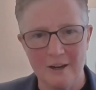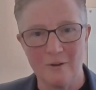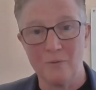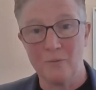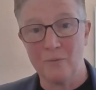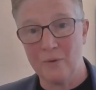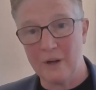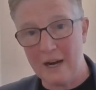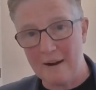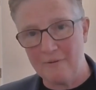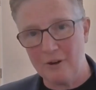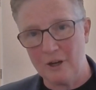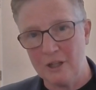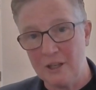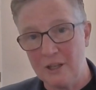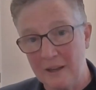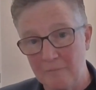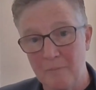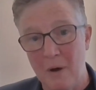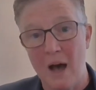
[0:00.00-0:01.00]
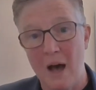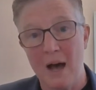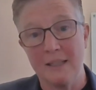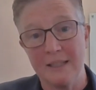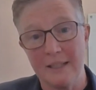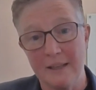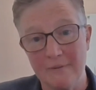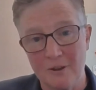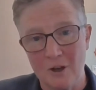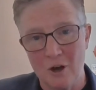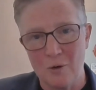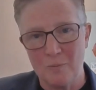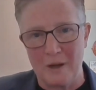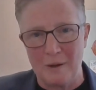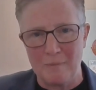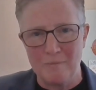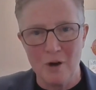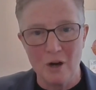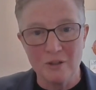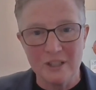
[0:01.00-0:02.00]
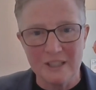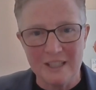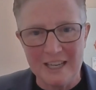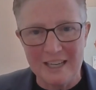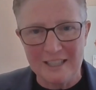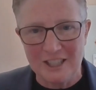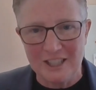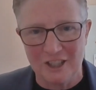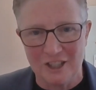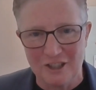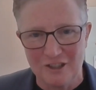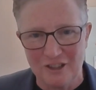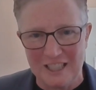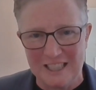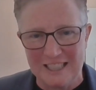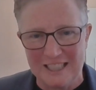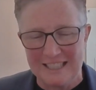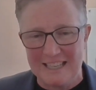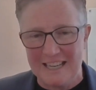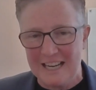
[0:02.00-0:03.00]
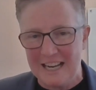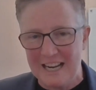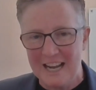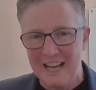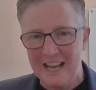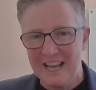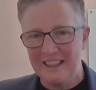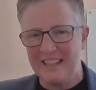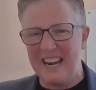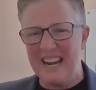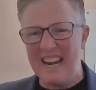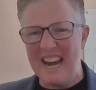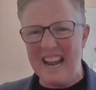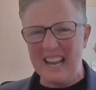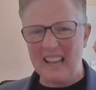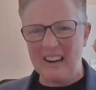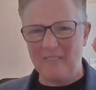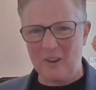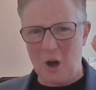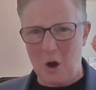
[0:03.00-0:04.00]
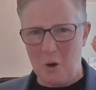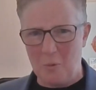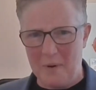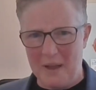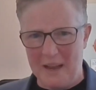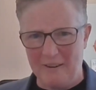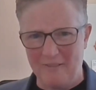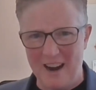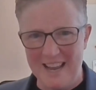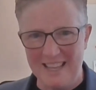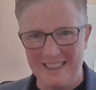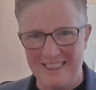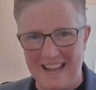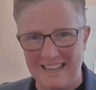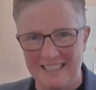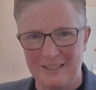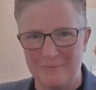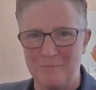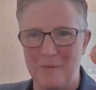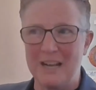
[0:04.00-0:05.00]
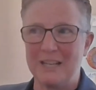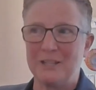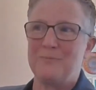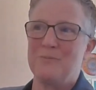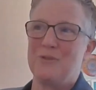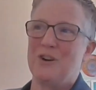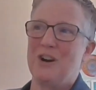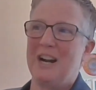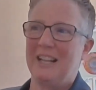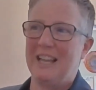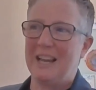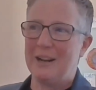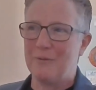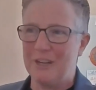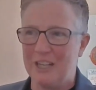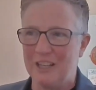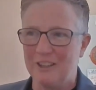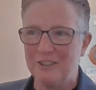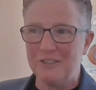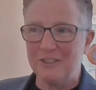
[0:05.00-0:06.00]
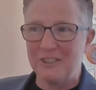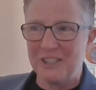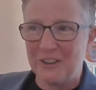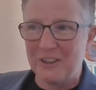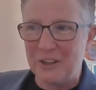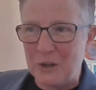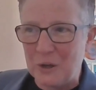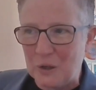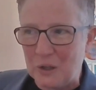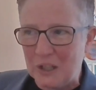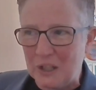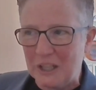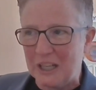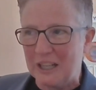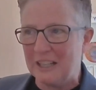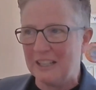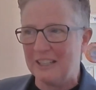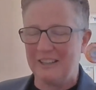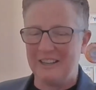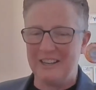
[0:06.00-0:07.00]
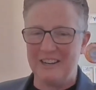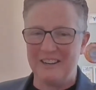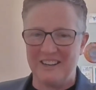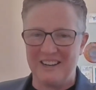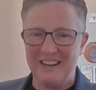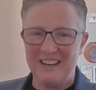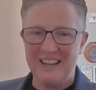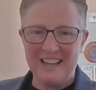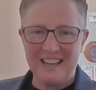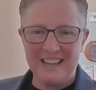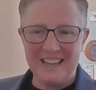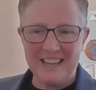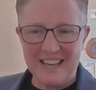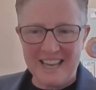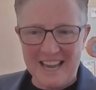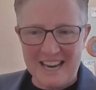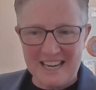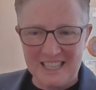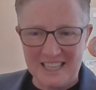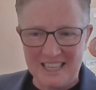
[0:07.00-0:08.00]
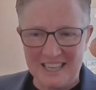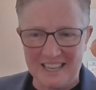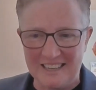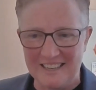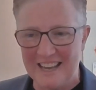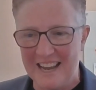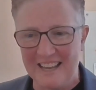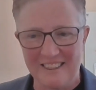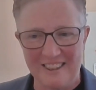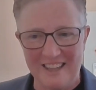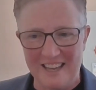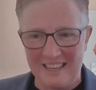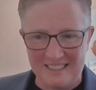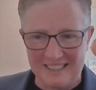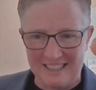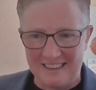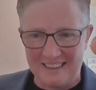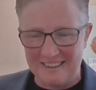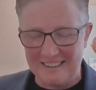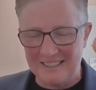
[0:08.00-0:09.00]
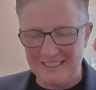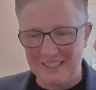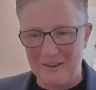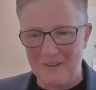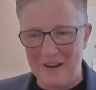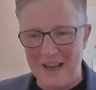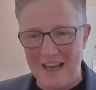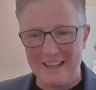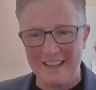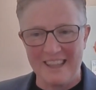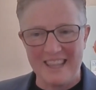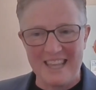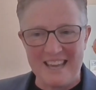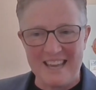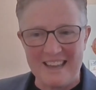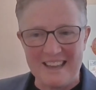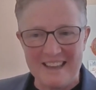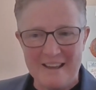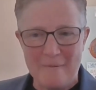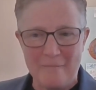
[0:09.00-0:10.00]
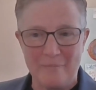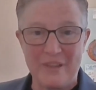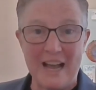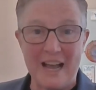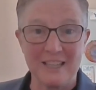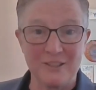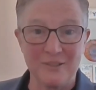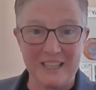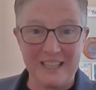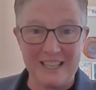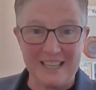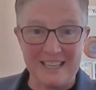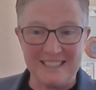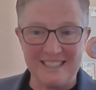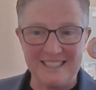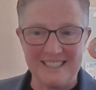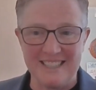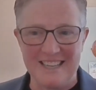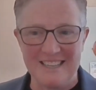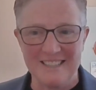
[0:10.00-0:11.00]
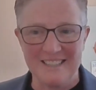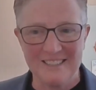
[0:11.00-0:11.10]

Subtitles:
whatever, positive coping. Mostly children see the negative coping, right? That's much more like when you lose your cool or you're engaging in like things that aren't so healthy. That's what kids see.